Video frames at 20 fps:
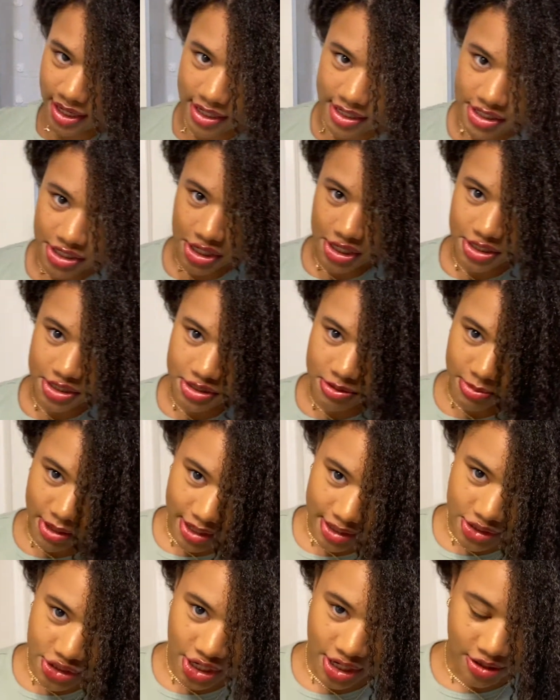I changed my
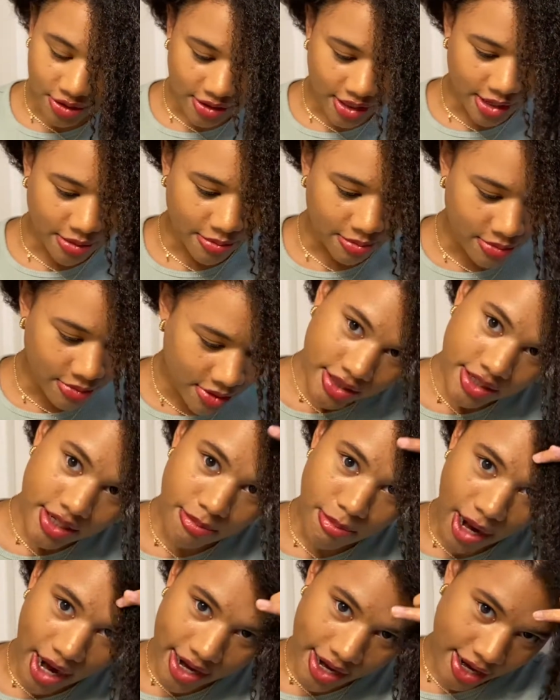channel name to
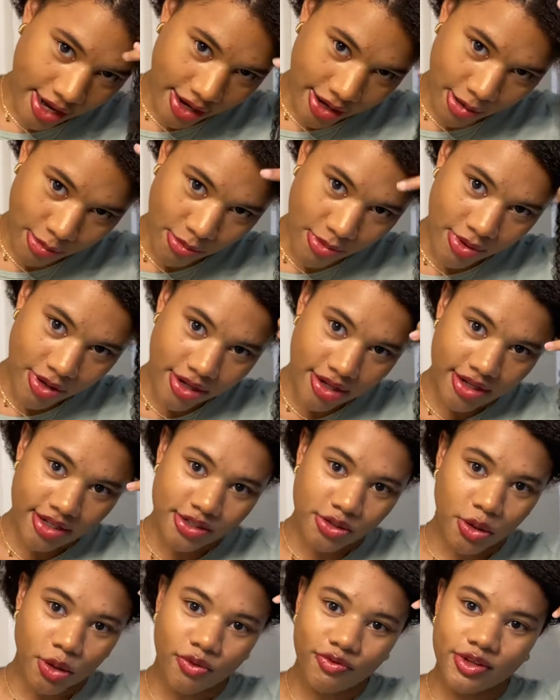my name. So
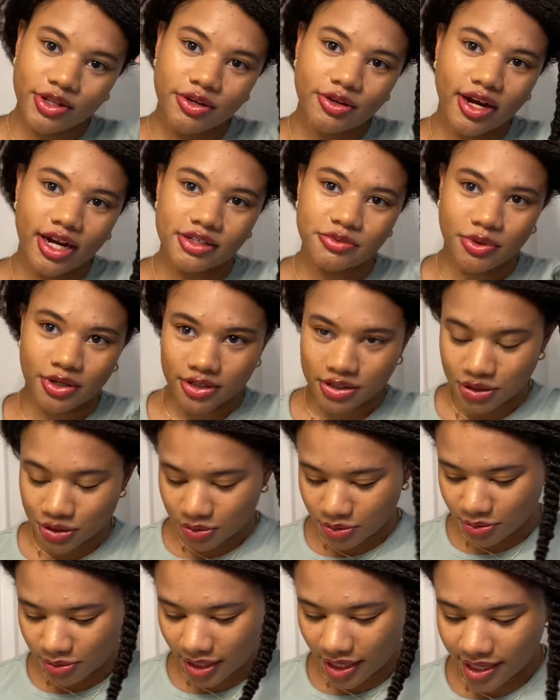hopefully you guys weren't too
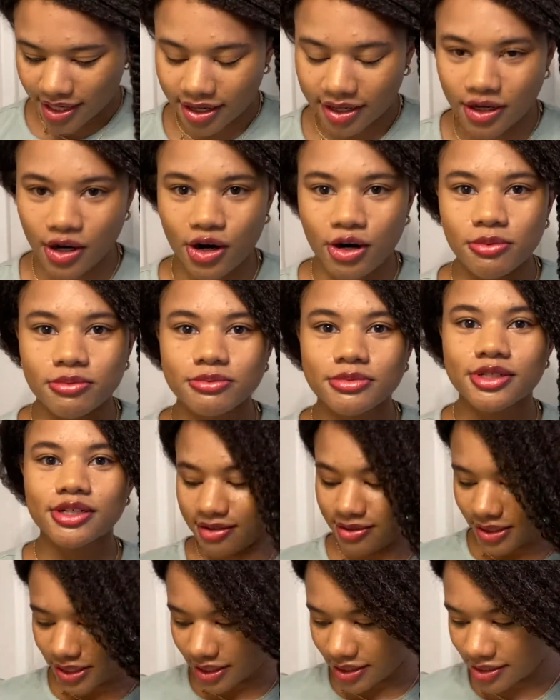like alarmed
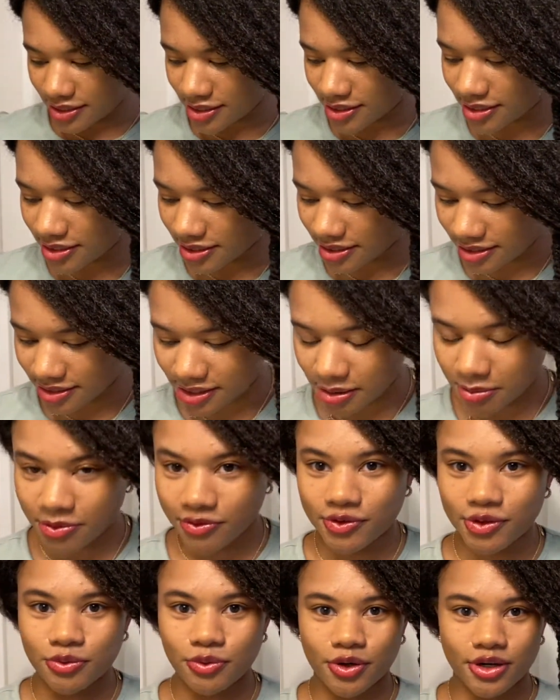because some of
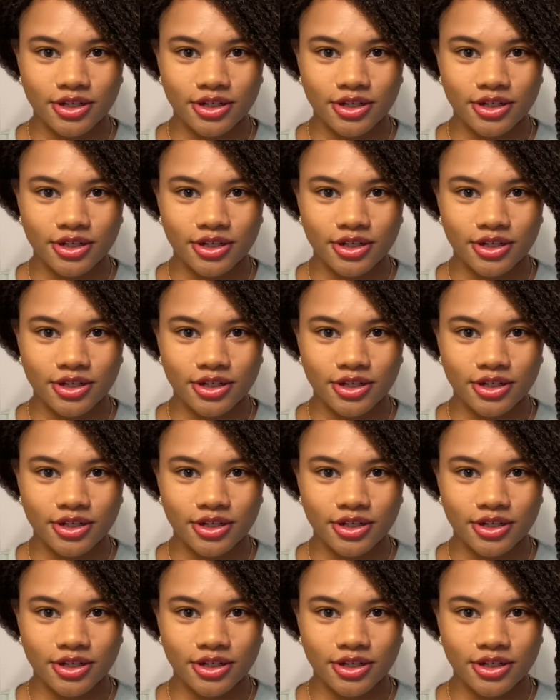you were